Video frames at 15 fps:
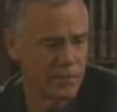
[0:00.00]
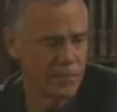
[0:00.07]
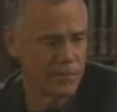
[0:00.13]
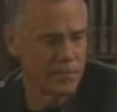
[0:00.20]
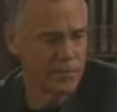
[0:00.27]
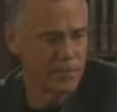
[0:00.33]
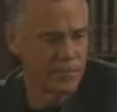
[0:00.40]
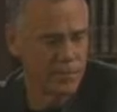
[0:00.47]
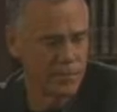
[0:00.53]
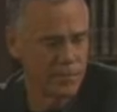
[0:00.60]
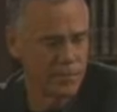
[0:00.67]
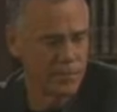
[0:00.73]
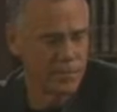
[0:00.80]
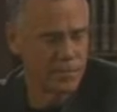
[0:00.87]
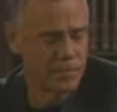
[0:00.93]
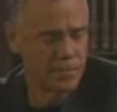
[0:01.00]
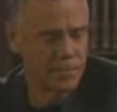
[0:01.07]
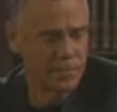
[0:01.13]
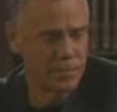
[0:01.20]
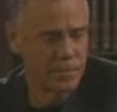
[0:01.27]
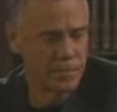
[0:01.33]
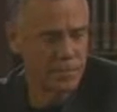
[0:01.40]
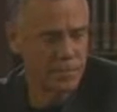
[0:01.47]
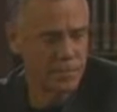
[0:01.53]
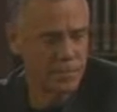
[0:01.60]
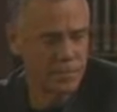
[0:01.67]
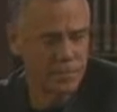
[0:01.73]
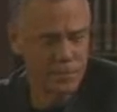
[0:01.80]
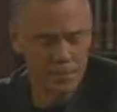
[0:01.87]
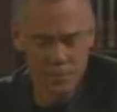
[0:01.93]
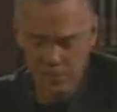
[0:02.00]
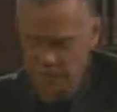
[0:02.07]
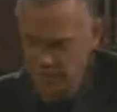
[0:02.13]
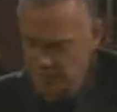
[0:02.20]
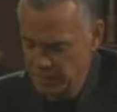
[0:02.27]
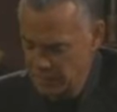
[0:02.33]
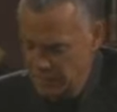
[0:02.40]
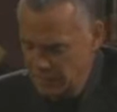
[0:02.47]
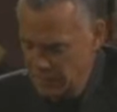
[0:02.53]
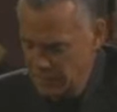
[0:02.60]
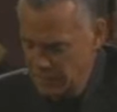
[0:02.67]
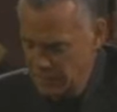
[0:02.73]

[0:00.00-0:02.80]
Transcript: (silence)